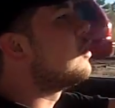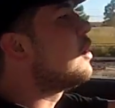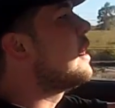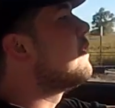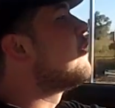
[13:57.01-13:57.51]

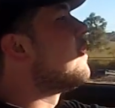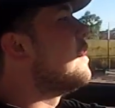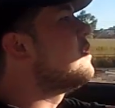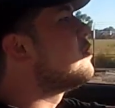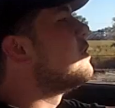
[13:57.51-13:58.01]
looking for
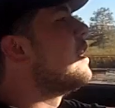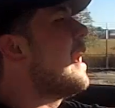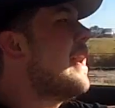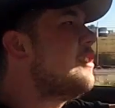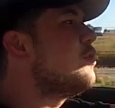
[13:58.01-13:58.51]
this
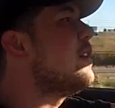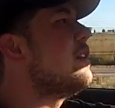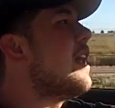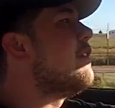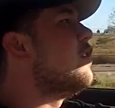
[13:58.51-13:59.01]

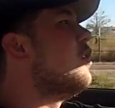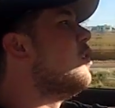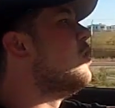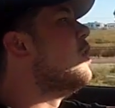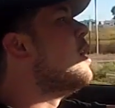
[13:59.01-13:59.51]

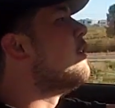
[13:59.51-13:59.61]
entry-level,